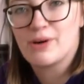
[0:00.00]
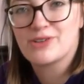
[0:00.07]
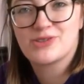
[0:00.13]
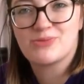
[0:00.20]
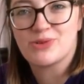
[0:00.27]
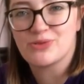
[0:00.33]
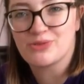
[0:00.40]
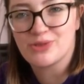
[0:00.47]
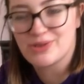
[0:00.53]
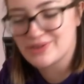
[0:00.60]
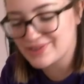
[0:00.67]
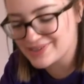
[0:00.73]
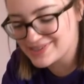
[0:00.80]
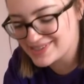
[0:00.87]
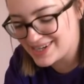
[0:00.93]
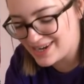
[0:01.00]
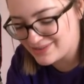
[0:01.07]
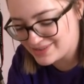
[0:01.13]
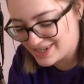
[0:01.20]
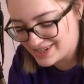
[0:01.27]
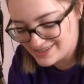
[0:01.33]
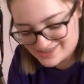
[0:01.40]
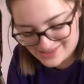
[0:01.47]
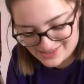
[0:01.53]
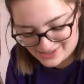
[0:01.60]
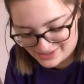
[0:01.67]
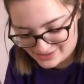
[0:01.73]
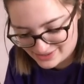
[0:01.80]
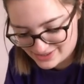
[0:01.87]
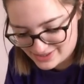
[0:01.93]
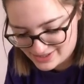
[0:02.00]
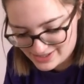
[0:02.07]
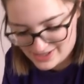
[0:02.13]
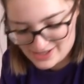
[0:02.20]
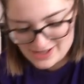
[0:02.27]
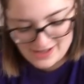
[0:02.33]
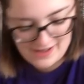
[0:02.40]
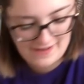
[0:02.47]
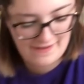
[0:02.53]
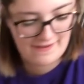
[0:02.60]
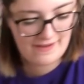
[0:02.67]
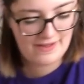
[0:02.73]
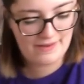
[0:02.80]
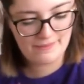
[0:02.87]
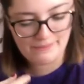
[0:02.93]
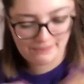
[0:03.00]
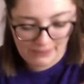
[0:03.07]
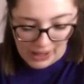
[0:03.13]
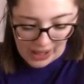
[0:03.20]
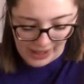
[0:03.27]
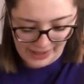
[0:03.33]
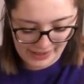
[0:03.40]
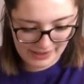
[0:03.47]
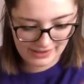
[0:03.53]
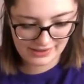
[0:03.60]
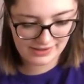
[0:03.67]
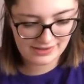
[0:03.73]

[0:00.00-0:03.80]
much more ruthless nowadays, so bye.